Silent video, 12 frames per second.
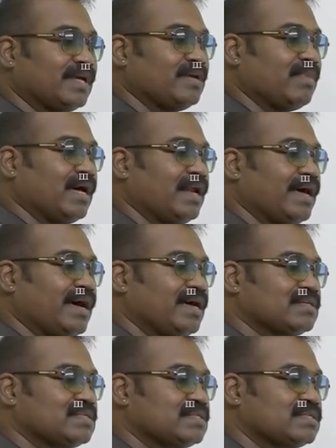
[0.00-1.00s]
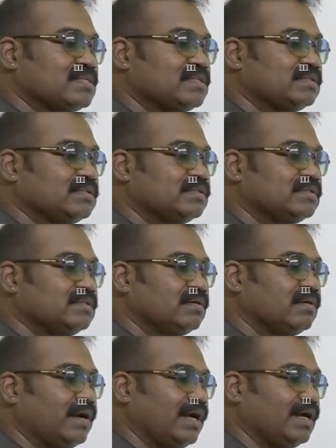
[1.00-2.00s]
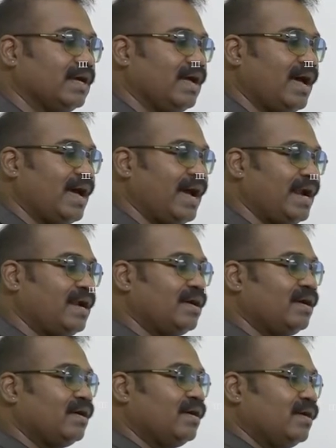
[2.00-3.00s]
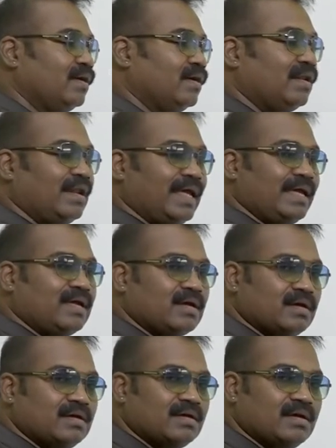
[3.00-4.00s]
the Himalayas, right? And like